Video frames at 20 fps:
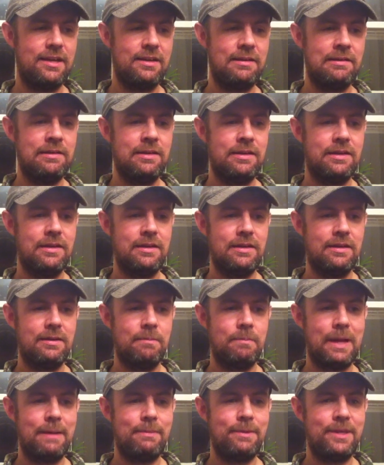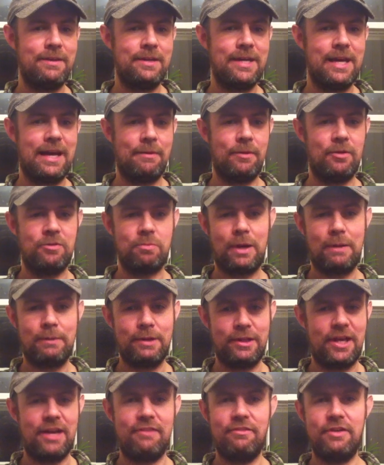And maybe, yeah,
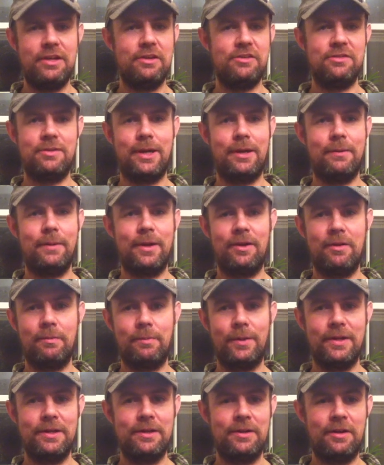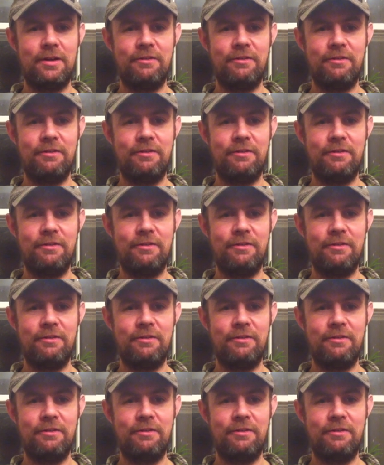there's probably a lot of videos out there,